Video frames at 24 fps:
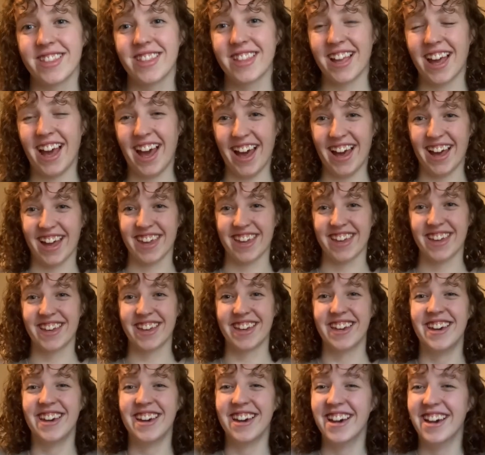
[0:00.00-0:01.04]
Hi.
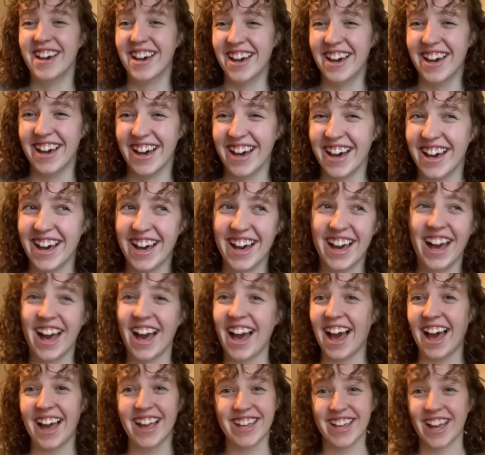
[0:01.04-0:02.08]

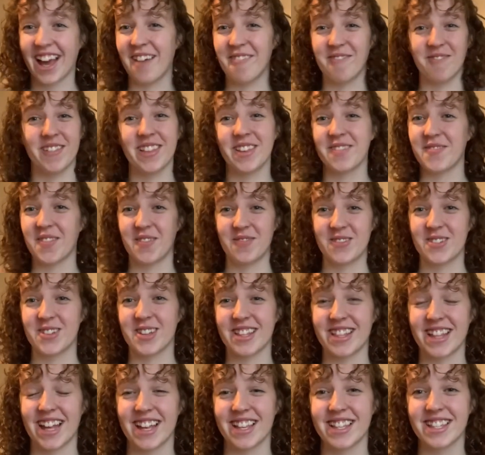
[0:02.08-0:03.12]
I can't believe I'm doing
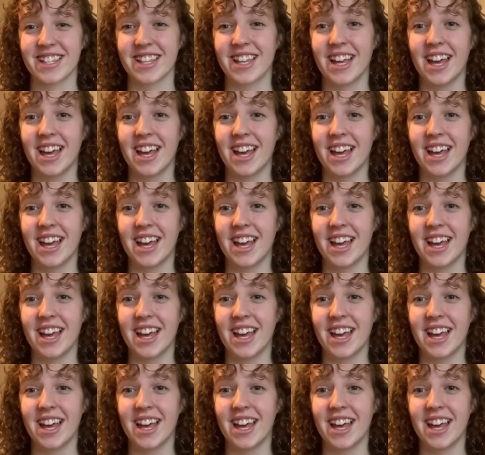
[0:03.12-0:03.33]
this.